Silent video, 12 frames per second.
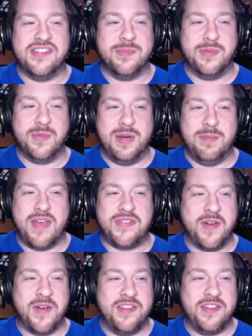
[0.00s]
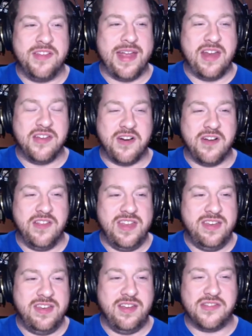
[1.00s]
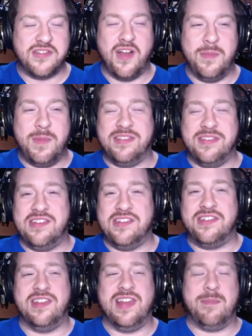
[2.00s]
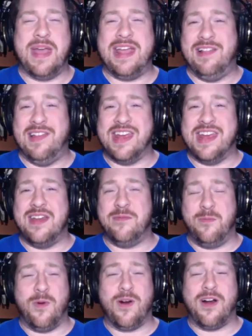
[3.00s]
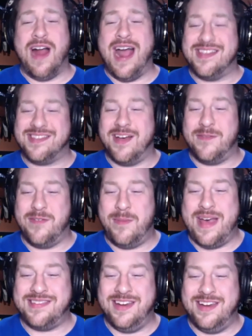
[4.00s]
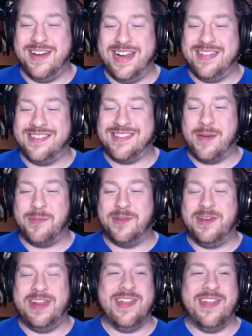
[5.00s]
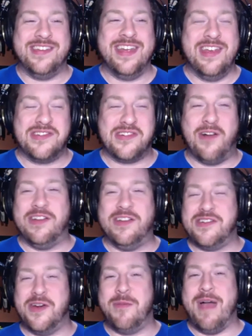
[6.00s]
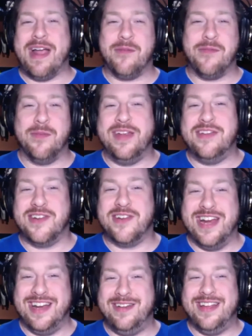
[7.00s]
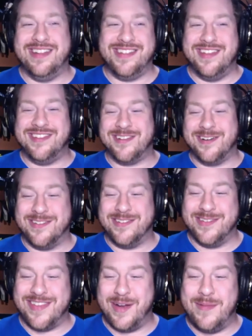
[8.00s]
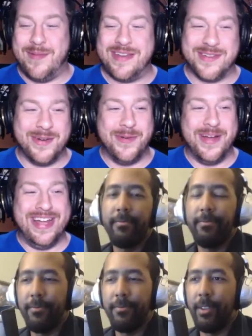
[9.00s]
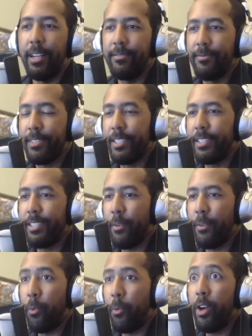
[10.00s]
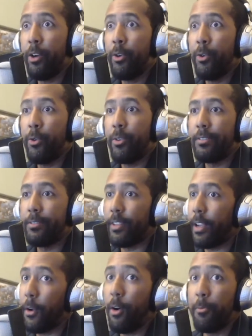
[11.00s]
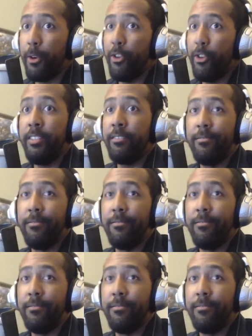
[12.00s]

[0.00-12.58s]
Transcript: between best friends Becky and Charlotte, because Charlotte basically just, like, Becky Lynch had to work her ass off for the past year to get this opportunity, and then Charlotte showed back up from an injury and gets inserted into the title match right away. Right. She said, "Woo!" and it was like, "Oh, you're in."